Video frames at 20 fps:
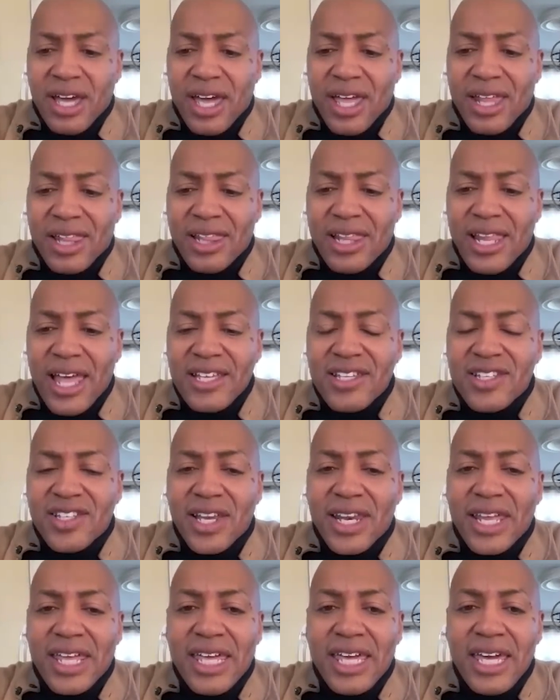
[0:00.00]
In less
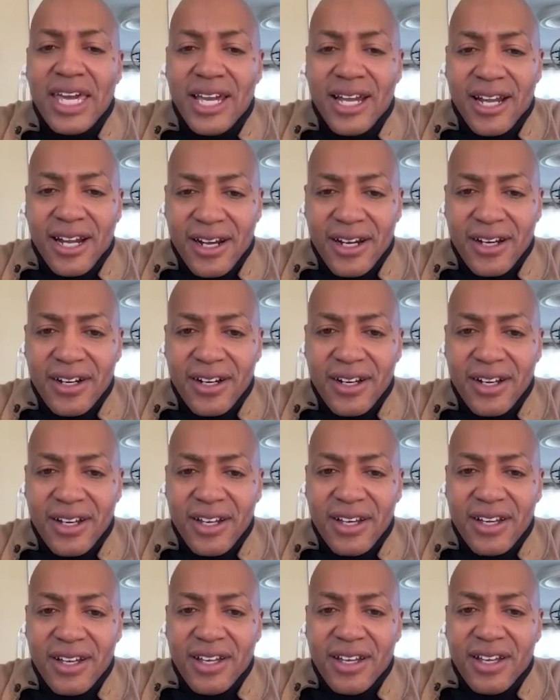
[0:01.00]
than a year,
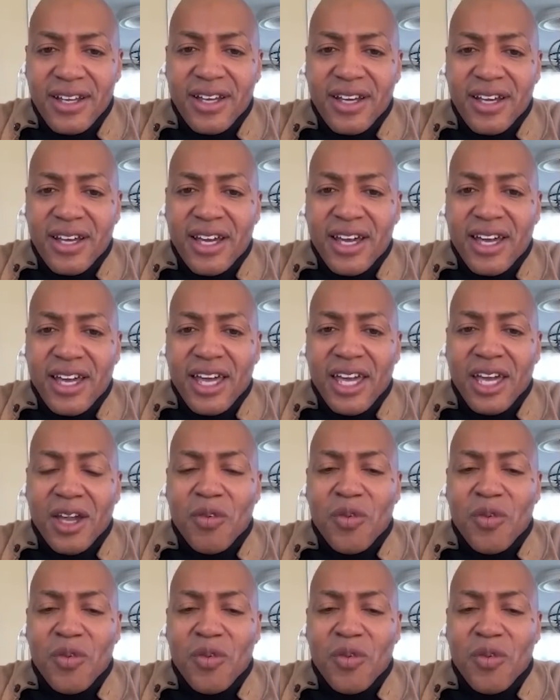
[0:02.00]
he